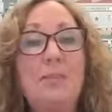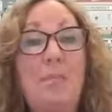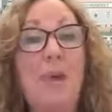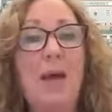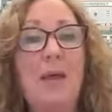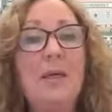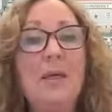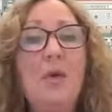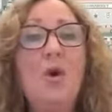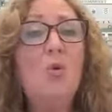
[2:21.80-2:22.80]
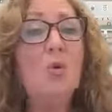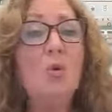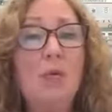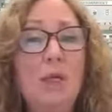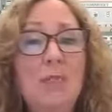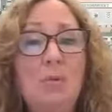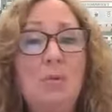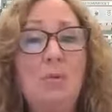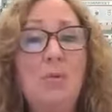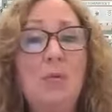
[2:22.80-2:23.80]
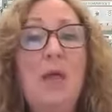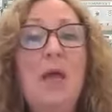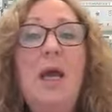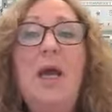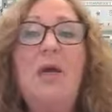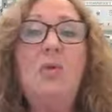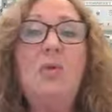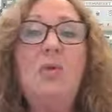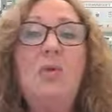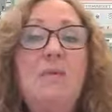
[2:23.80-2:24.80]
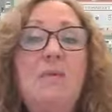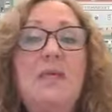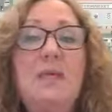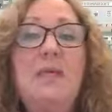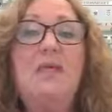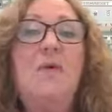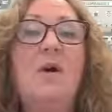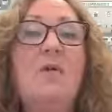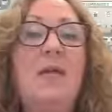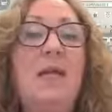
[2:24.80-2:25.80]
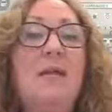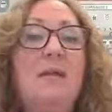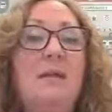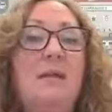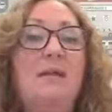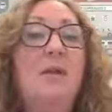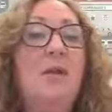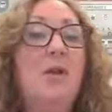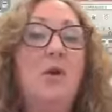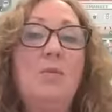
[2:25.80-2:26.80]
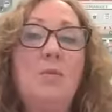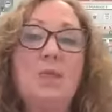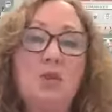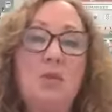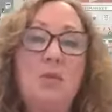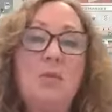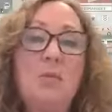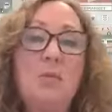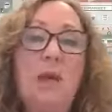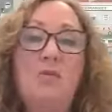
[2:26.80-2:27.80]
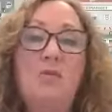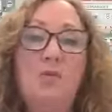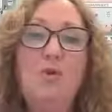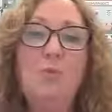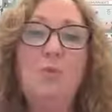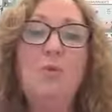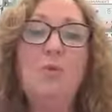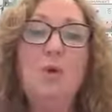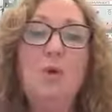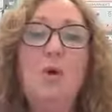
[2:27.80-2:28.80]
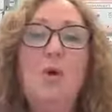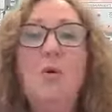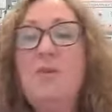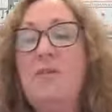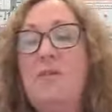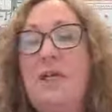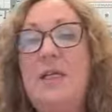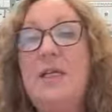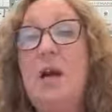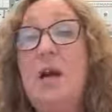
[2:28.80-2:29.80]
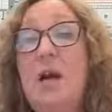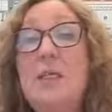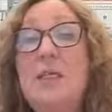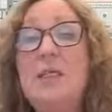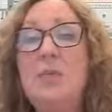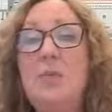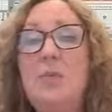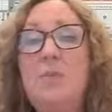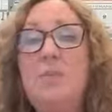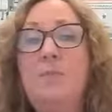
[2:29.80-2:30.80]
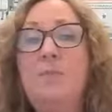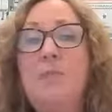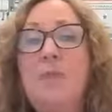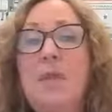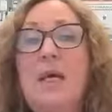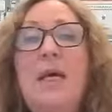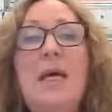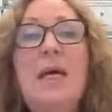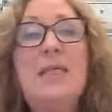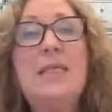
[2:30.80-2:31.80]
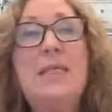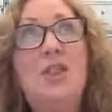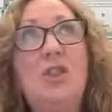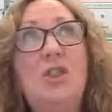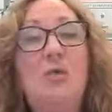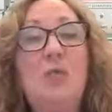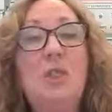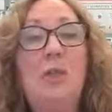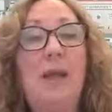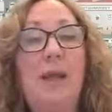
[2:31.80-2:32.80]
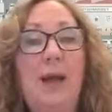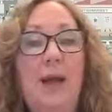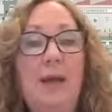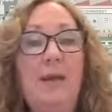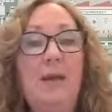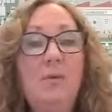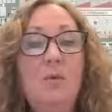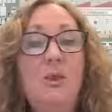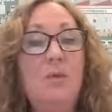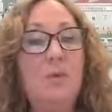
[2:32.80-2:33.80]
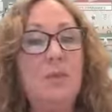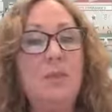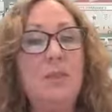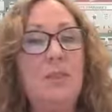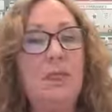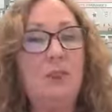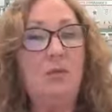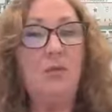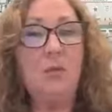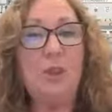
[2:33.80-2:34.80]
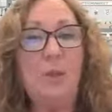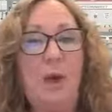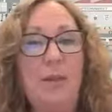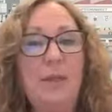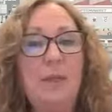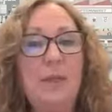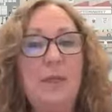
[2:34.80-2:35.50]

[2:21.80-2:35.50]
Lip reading: made were reasonable and were enough to satisfy the lender that a loan was suitable and affordable, or that fees are reasonable. Section 41A, which builds on Section 41,